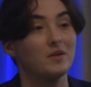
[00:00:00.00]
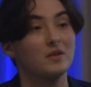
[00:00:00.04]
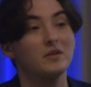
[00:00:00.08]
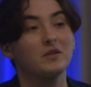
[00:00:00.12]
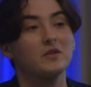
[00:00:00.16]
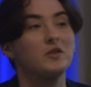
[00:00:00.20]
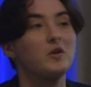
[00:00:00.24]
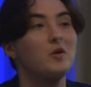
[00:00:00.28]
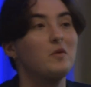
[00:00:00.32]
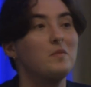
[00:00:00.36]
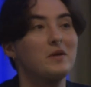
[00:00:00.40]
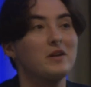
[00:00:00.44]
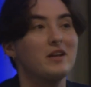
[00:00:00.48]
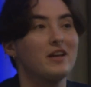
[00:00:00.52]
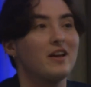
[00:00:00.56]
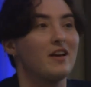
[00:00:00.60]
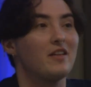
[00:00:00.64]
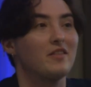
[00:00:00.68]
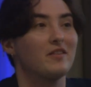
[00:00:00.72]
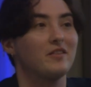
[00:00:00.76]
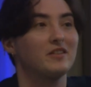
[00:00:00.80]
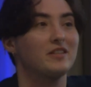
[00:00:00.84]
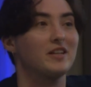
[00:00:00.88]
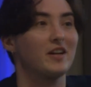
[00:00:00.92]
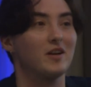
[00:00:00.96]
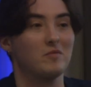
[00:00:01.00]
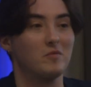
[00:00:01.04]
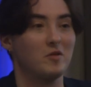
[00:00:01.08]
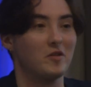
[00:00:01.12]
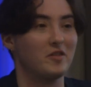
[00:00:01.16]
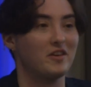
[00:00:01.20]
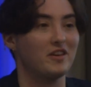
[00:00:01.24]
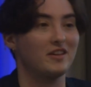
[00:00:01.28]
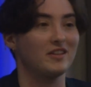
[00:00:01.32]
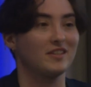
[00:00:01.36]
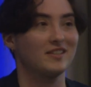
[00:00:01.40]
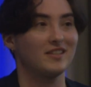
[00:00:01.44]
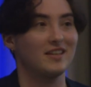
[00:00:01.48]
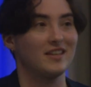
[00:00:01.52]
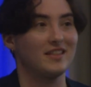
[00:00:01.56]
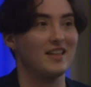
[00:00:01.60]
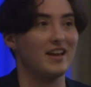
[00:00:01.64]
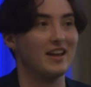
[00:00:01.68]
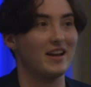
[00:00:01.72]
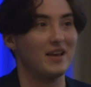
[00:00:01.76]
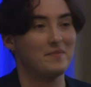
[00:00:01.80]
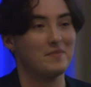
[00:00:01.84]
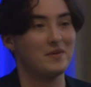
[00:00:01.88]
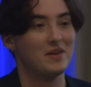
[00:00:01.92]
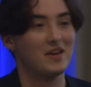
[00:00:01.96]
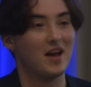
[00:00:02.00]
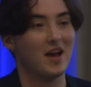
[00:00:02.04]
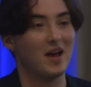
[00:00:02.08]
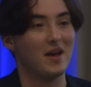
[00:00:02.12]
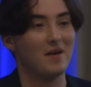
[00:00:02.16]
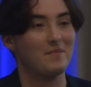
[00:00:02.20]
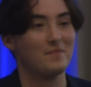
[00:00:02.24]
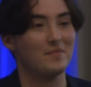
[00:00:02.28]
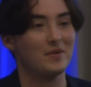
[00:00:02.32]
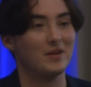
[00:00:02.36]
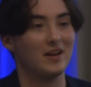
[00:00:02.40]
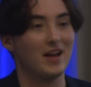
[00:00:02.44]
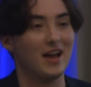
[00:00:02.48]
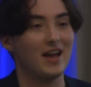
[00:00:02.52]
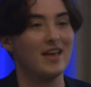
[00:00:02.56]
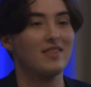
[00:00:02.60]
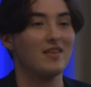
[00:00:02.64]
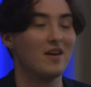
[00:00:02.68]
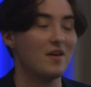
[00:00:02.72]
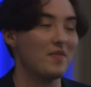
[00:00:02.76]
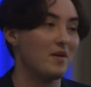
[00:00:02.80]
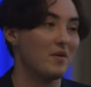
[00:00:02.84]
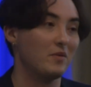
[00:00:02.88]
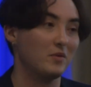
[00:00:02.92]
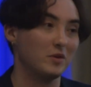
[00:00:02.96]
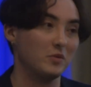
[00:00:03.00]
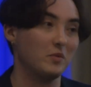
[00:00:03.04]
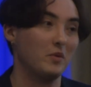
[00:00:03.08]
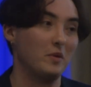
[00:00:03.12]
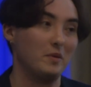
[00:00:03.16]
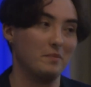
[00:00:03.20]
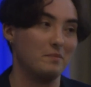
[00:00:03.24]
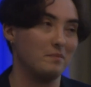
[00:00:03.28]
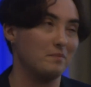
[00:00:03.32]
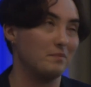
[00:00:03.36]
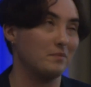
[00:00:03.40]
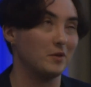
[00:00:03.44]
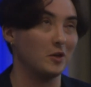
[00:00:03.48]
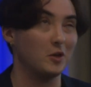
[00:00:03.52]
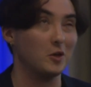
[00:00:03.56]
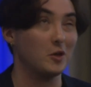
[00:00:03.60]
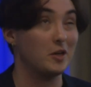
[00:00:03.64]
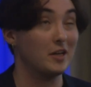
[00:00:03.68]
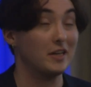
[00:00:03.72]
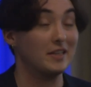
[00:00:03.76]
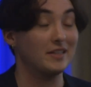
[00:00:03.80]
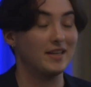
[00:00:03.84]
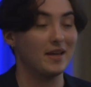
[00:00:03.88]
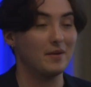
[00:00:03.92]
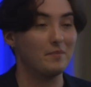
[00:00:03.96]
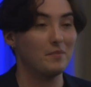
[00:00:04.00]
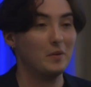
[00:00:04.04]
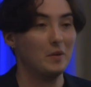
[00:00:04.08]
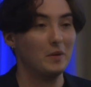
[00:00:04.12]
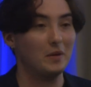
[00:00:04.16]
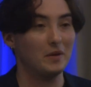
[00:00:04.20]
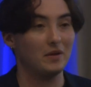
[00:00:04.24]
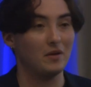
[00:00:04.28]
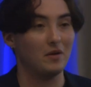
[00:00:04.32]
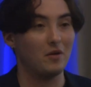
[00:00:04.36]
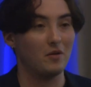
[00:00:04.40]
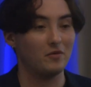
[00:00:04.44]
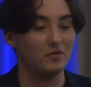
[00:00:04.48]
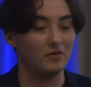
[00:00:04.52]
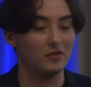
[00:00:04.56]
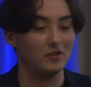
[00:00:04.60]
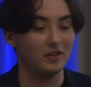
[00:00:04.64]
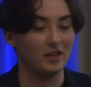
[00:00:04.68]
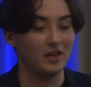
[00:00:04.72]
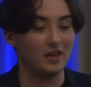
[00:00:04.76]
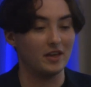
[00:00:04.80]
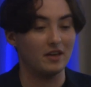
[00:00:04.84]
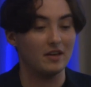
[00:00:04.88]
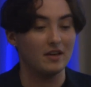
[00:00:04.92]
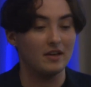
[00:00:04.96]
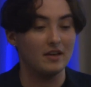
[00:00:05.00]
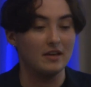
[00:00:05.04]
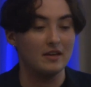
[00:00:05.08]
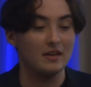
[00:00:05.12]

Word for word: So many other terrible things in that API, but I thought that was one good example, and hopefully,